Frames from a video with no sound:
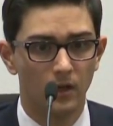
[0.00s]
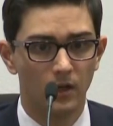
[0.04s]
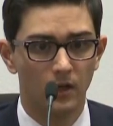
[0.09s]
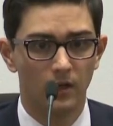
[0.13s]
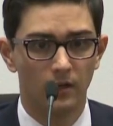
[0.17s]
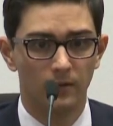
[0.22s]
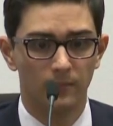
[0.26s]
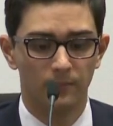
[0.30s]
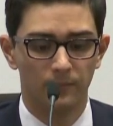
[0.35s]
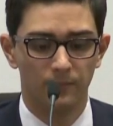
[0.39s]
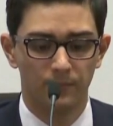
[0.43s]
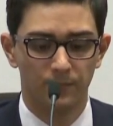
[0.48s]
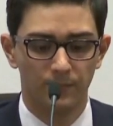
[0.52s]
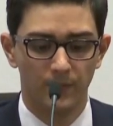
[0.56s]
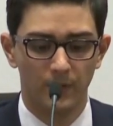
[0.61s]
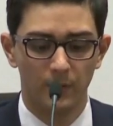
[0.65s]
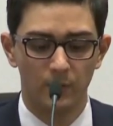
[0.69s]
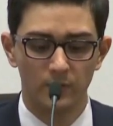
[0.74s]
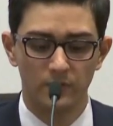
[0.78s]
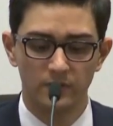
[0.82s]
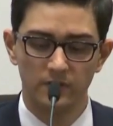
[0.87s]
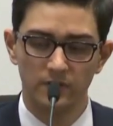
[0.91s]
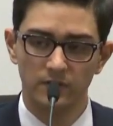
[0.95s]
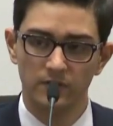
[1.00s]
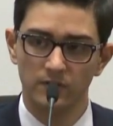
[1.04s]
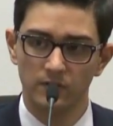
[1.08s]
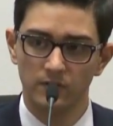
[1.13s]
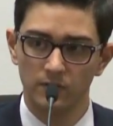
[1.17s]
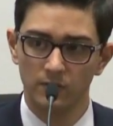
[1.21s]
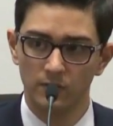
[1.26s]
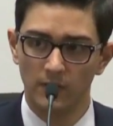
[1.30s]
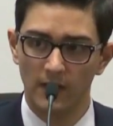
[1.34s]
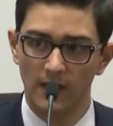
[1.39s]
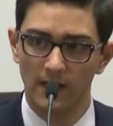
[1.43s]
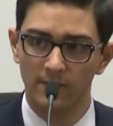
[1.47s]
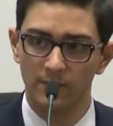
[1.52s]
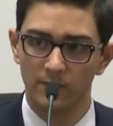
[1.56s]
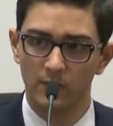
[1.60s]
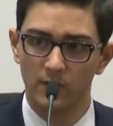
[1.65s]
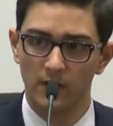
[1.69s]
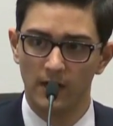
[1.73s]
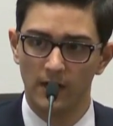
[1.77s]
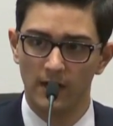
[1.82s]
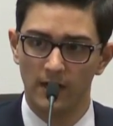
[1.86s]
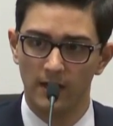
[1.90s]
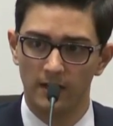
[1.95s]
you? It was
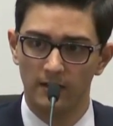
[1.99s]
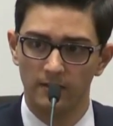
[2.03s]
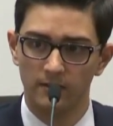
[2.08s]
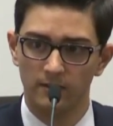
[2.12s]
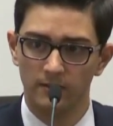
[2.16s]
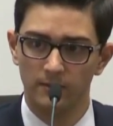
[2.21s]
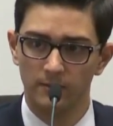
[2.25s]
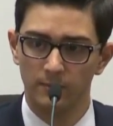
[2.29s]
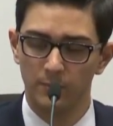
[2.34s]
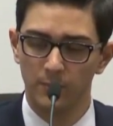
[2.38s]
after I had